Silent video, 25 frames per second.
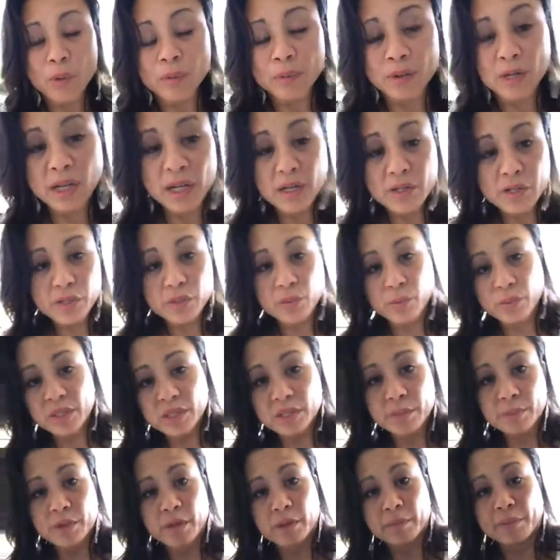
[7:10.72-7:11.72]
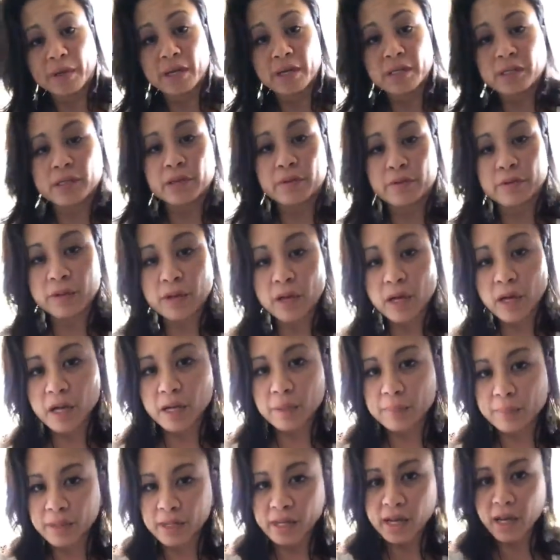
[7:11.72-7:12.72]
not just one small positive
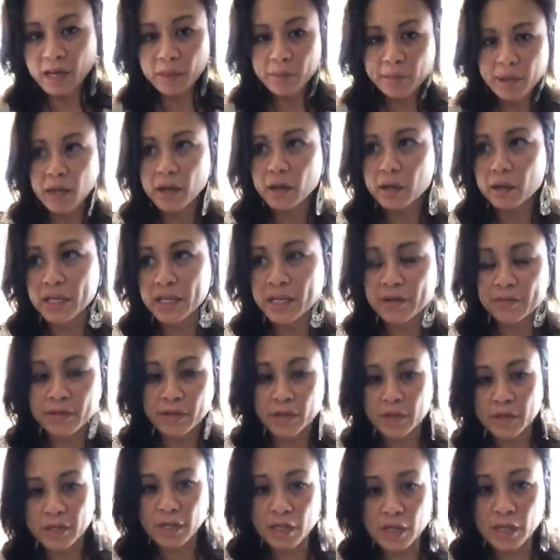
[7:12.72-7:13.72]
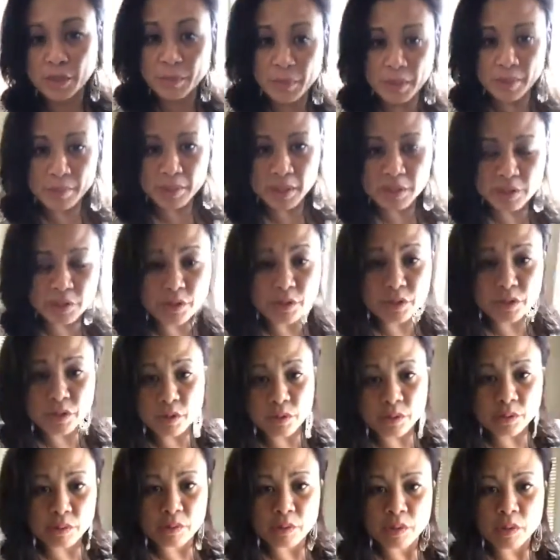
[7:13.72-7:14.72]
thought, but how about even a commitment to
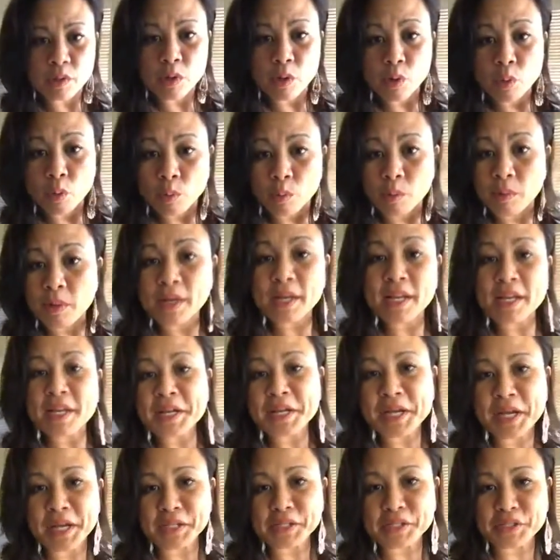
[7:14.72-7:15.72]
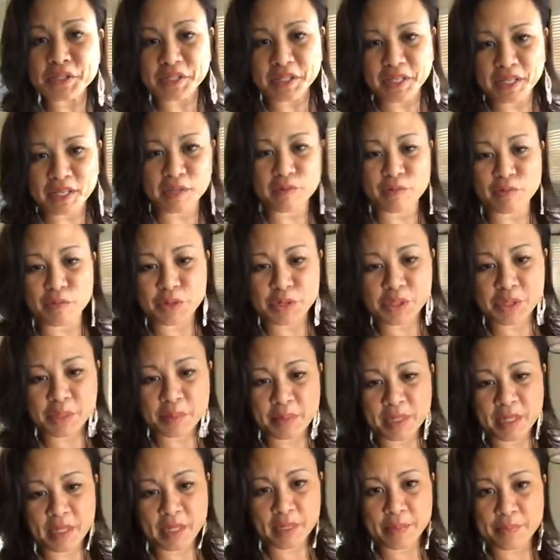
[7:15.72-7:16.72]
do one nice thing for
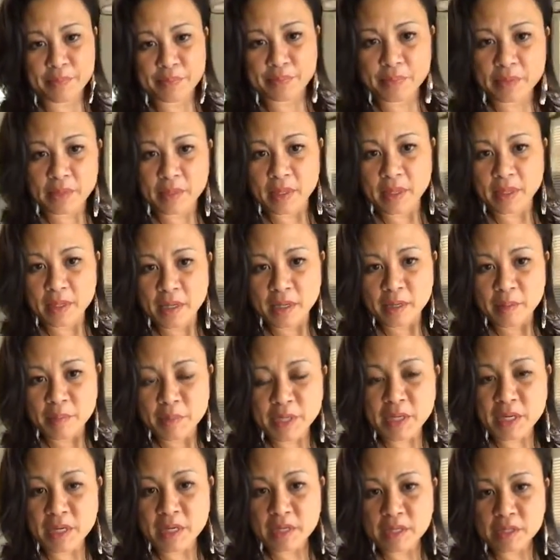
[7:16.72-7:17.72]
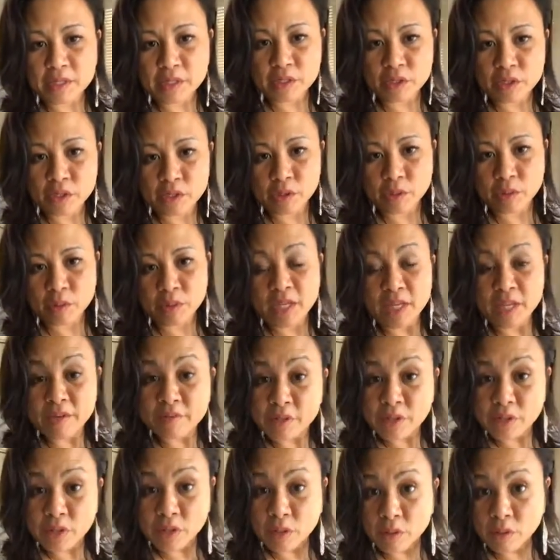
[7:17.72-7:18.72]
somebody because you know
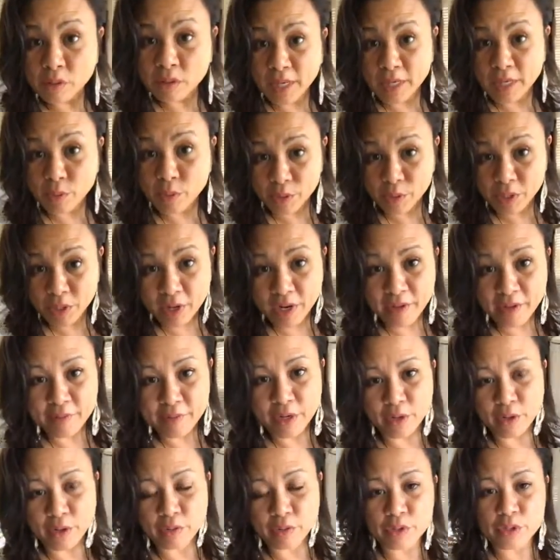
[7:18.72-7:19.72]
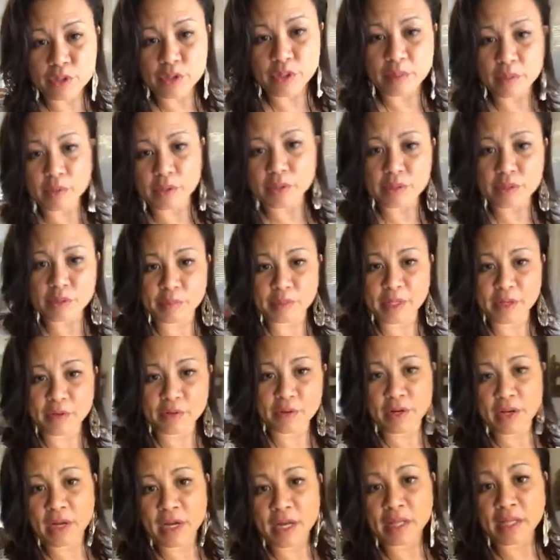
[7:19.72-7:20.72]
even though like we are having our own troubles believe it or
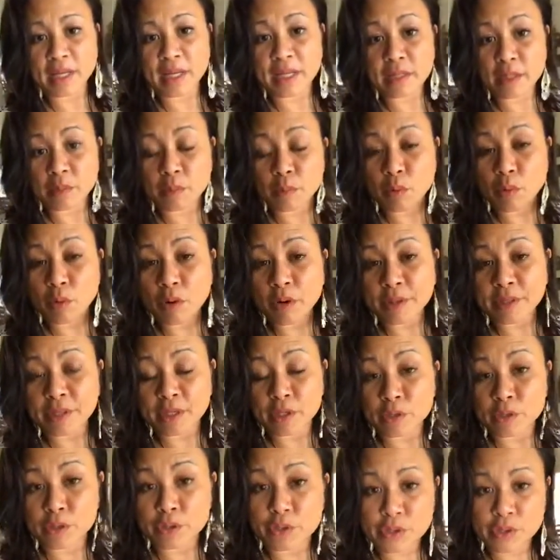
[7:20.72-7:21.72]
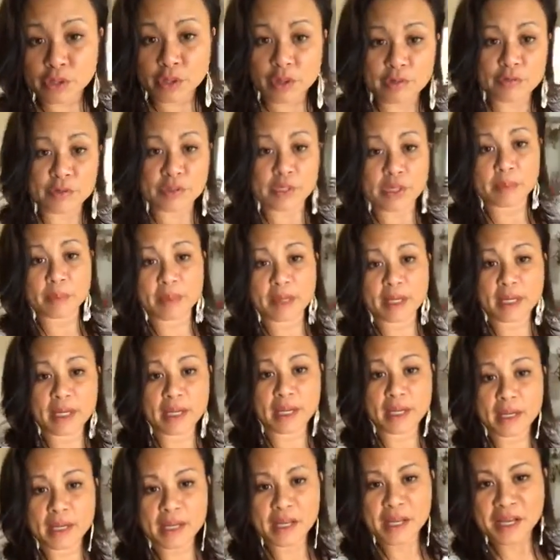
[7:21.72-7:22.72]
not like the more that you serve somebody
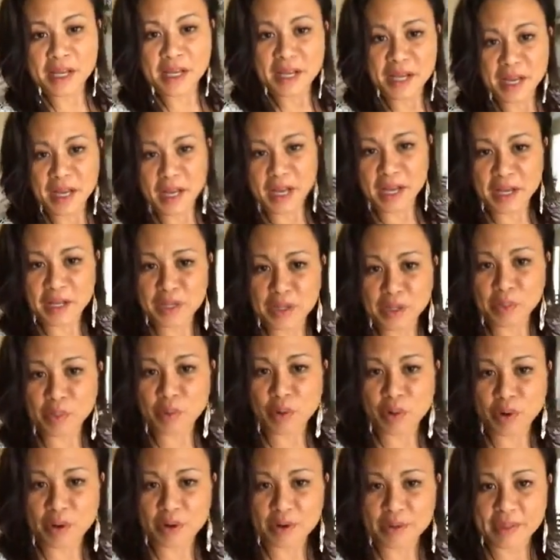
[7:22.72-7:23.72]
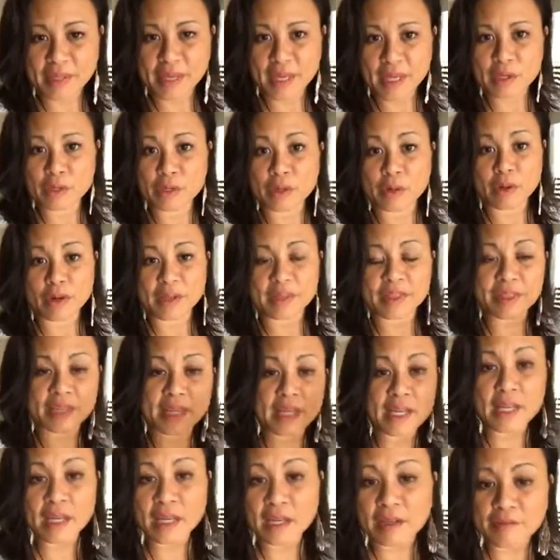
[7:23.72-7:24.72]
and the more that you are
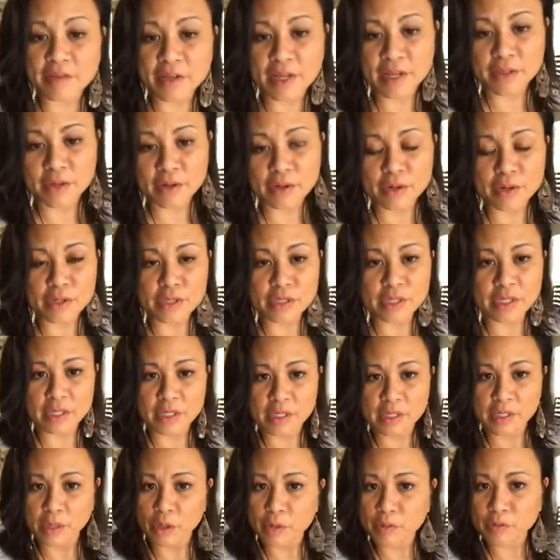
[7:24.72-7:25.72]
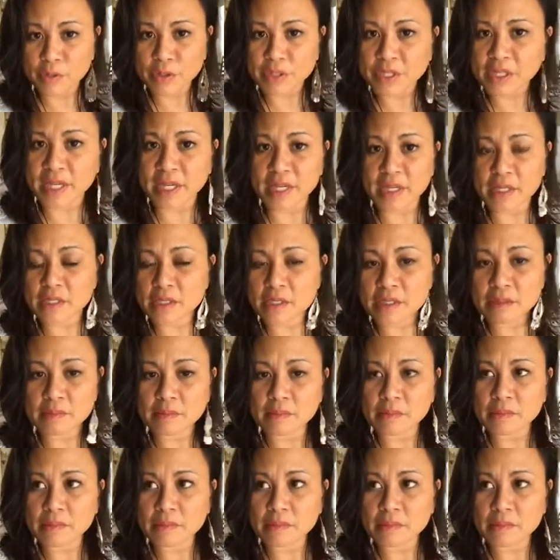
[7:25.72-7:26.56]
thinking of others and it overtakes